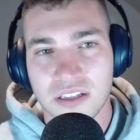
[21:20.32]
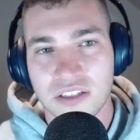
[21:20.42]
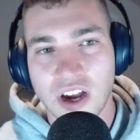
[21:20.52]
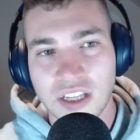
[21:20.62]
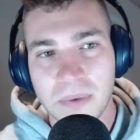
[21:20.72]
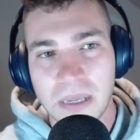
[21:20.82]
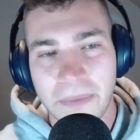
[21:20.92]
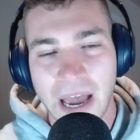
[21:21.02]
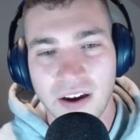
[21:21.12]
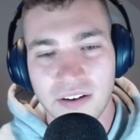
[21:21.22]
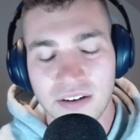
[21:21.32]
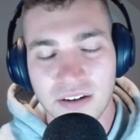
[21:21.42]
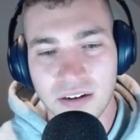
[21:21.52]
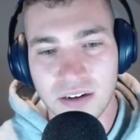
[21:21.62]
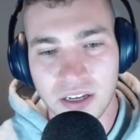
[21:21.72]
talk to me about,
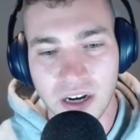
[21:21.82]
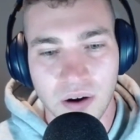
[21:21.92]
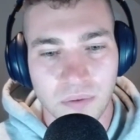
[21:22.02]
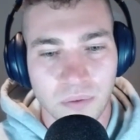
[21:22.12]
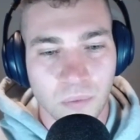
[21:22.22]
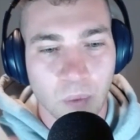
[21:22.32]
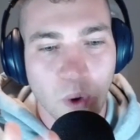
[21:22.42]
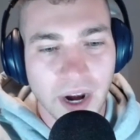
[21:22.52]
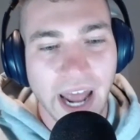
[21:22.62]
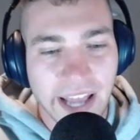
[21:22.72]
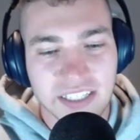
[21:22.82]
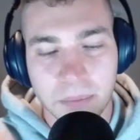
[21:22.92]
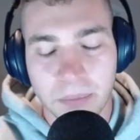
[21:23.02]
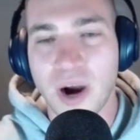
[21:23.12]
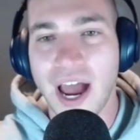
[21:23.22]
you know, what has
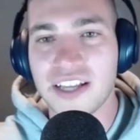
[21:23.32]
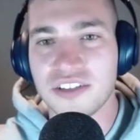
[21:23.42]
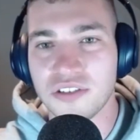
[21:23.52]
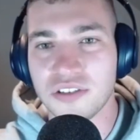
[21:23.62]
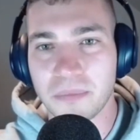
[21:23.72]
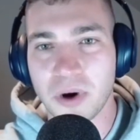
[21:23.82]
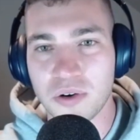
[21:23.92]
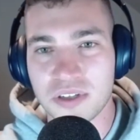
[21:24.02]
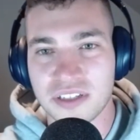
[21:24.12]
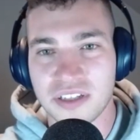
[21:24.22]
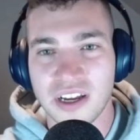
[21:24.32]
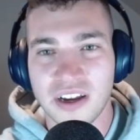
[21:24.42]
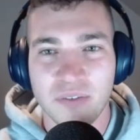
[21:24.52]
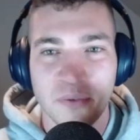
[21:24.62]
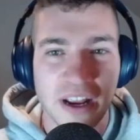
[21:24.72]
surprised you the most?
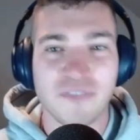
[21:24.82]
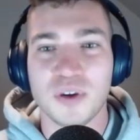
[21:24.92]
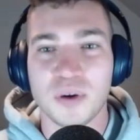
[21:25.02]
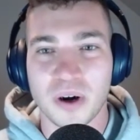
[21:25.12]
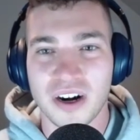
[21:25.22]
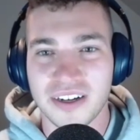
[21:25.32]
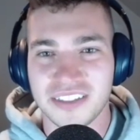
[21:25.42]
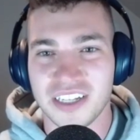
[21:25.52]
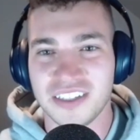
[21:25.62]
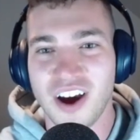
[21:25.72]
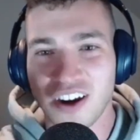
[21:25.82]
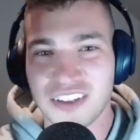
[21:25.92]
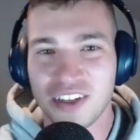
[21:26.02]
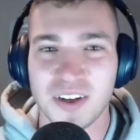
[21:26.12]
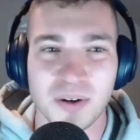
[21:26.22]
If you were to talk
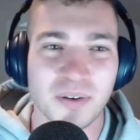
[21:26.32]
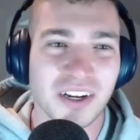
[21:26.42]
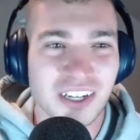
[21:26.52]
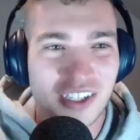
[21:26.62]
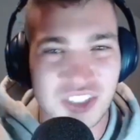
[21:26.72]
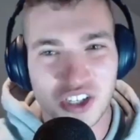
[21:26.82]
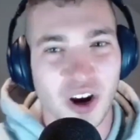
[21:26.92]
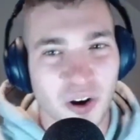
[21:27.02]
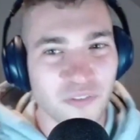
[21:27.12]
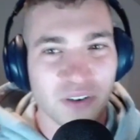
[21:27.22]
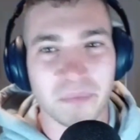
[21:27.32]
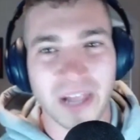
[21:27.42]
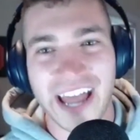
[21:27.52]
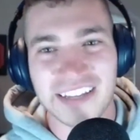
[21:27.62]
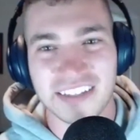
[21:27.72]
to Joe from
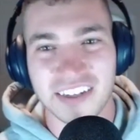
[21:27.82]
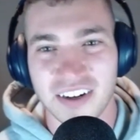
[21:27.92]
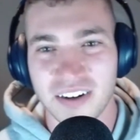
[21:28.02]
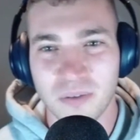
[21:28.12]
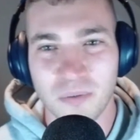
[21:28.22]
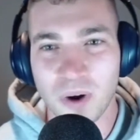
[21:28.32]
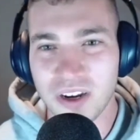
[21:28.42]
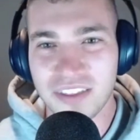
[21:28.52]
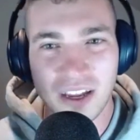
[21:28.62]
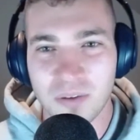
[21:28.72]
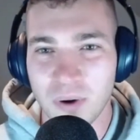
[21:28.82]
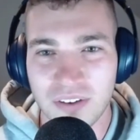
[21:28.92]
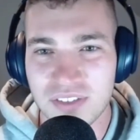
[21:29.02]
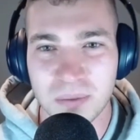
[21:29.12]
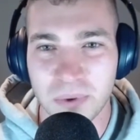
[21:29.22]
last year, what do you think would
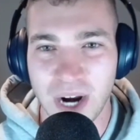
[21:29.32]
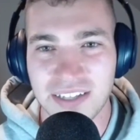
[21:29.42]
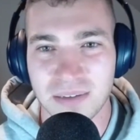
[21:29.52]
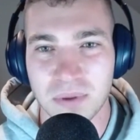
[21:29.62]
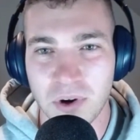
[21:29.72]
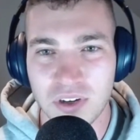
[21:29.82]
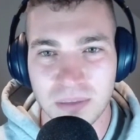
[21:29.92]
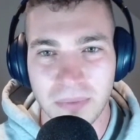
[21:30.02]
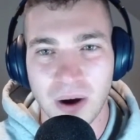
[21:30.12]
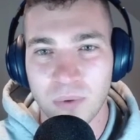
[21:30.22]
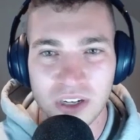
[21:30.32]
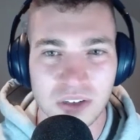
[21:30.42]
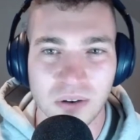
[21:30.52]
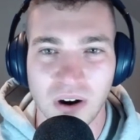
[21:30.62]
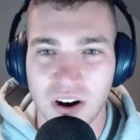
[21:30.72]
have surprised him the most about where
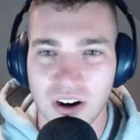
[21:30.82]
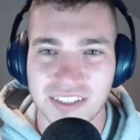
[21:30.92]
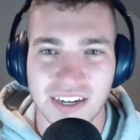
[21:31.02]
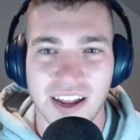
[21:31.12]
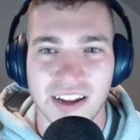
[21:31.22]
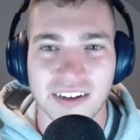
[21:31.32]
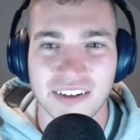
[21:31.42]
you are today?